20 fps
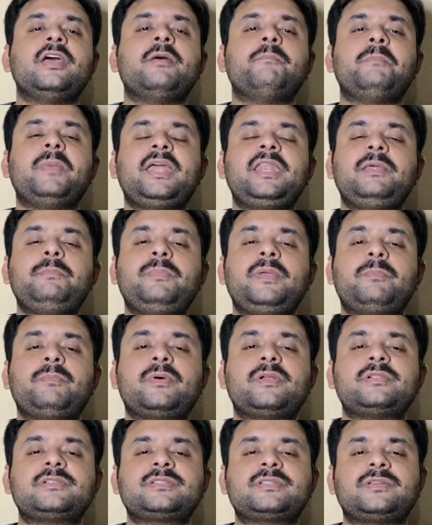Many
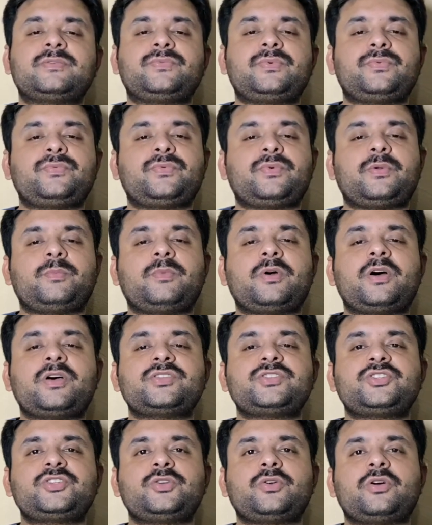people suffer from
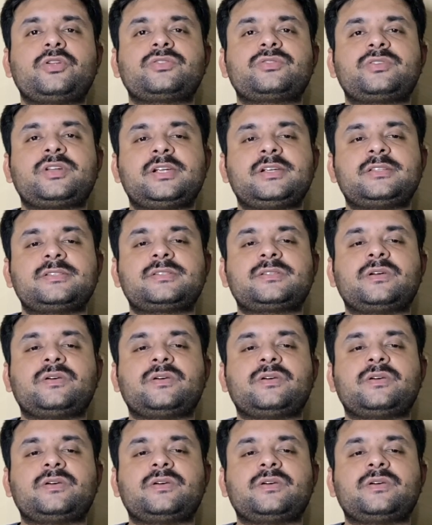osteoarthritis